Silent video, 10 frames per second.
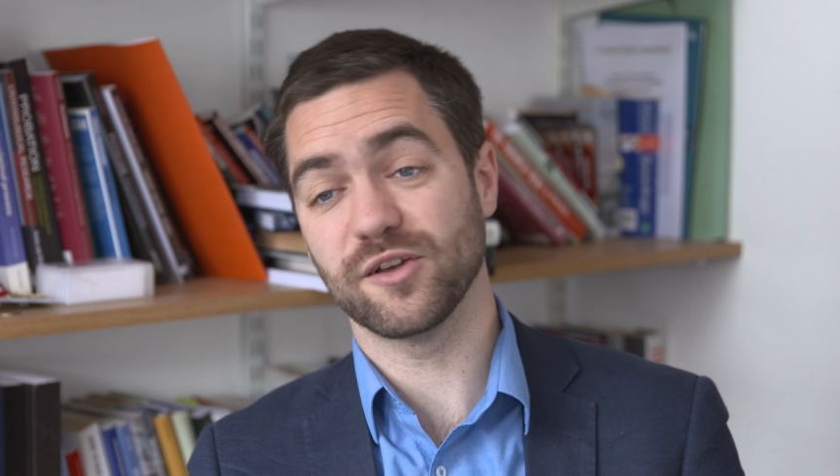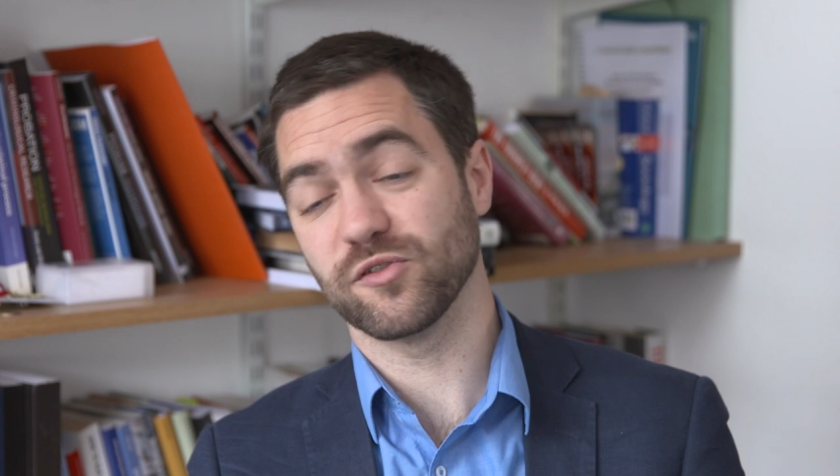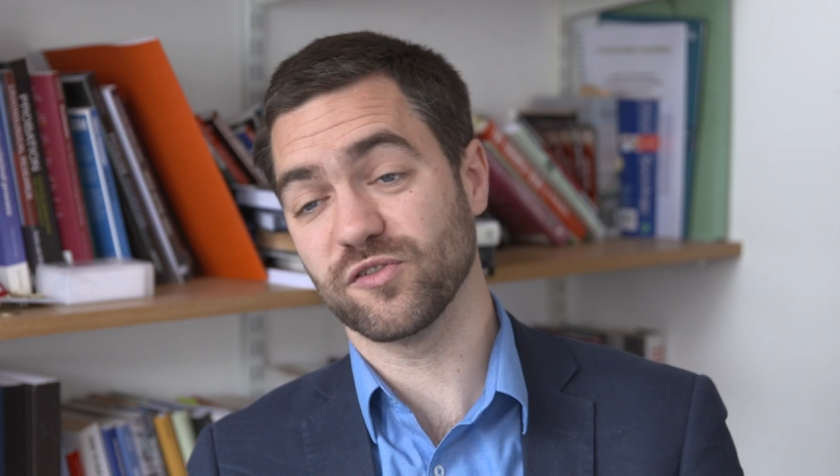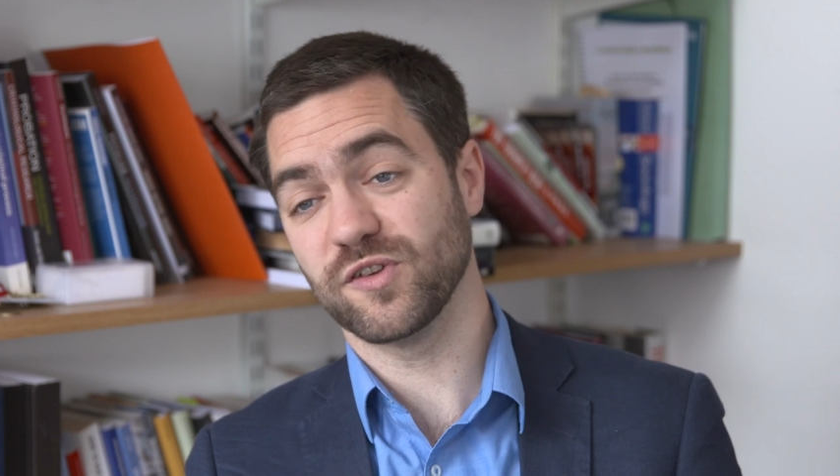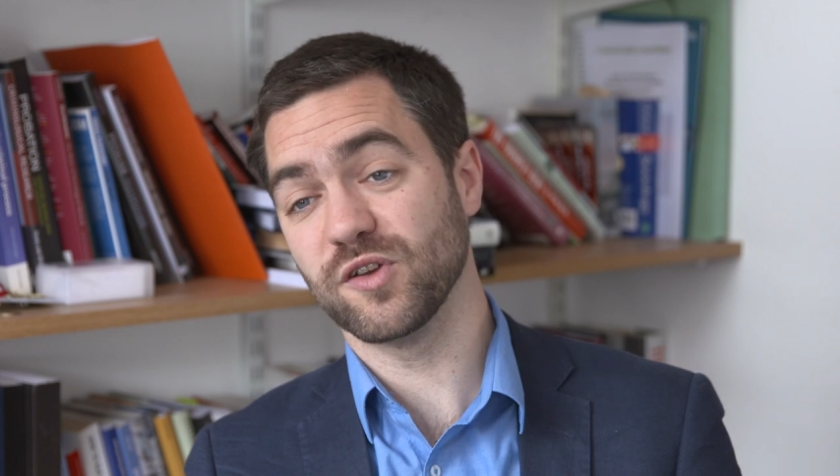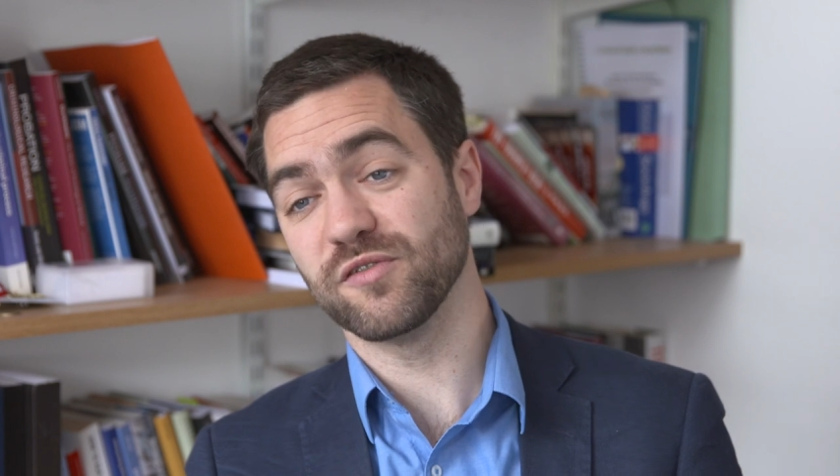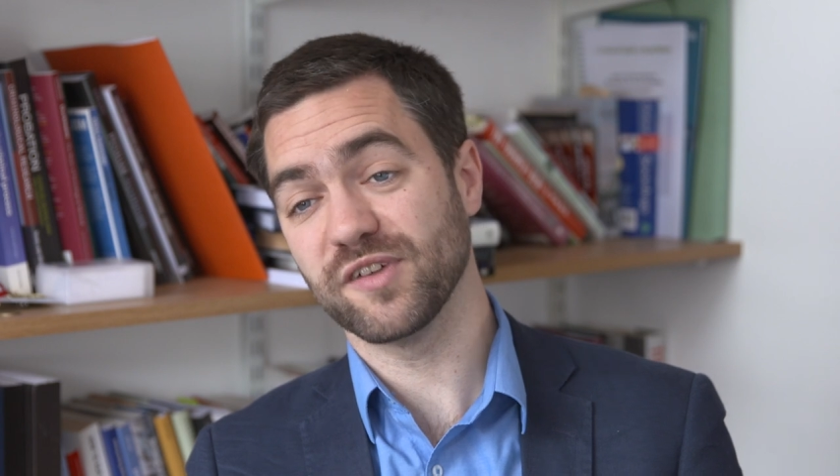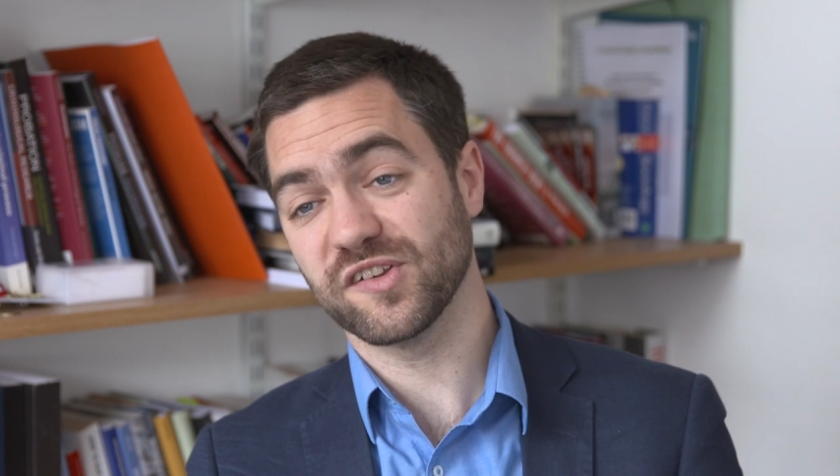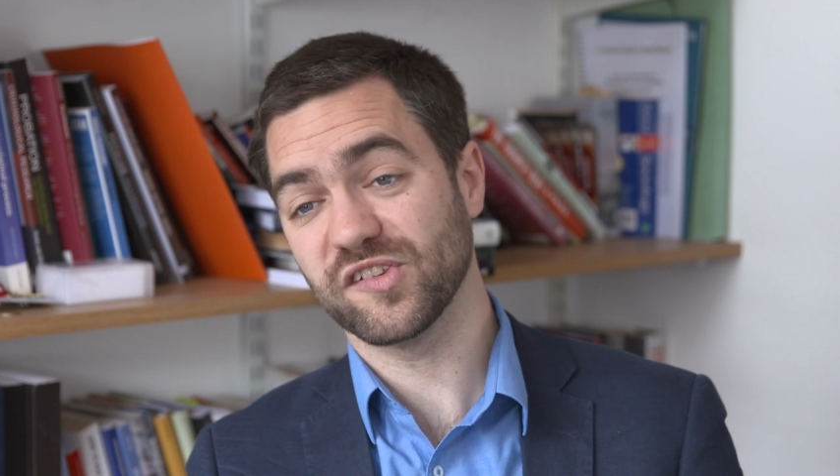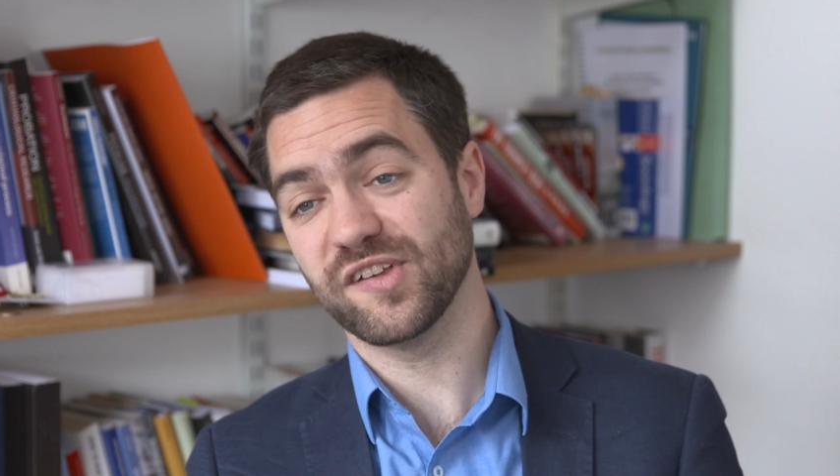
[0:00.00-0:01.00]
at Oxford
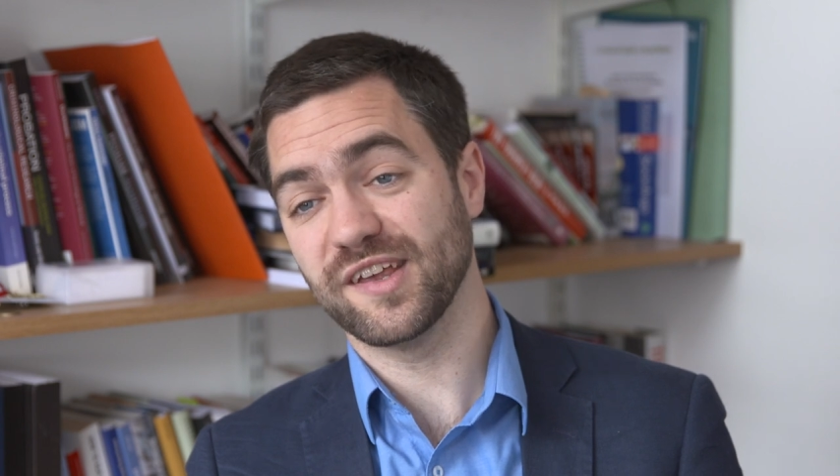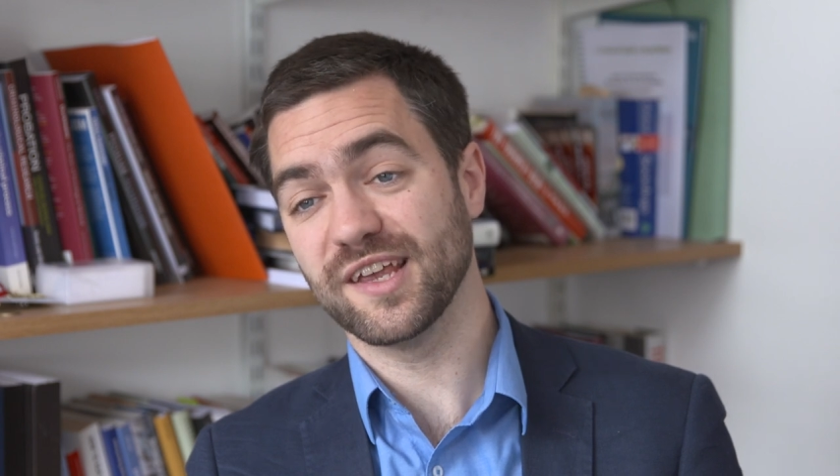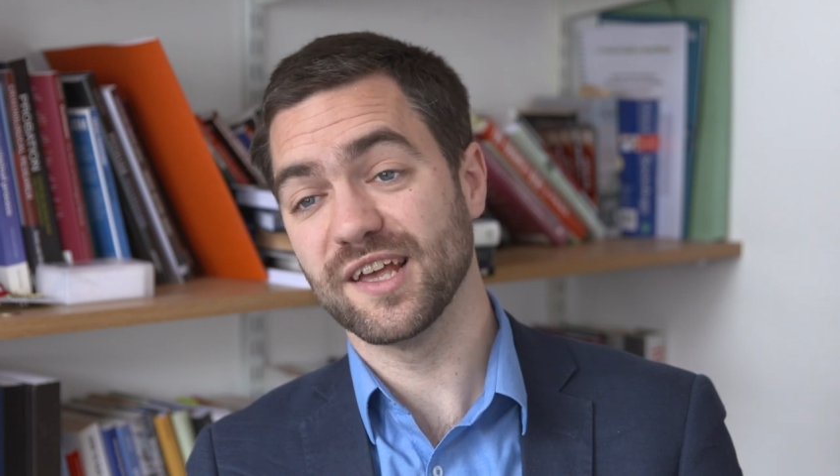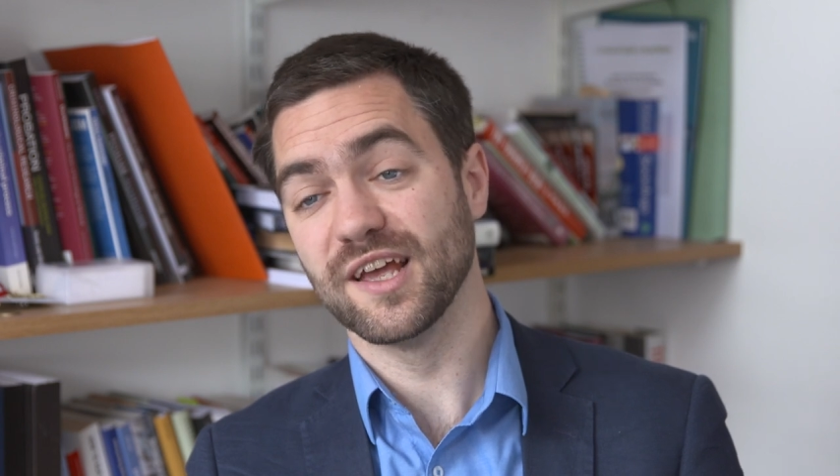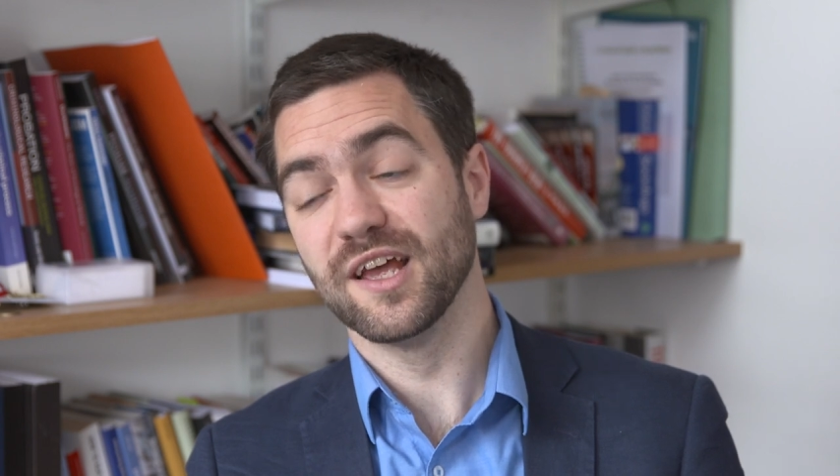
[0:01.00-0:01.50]
University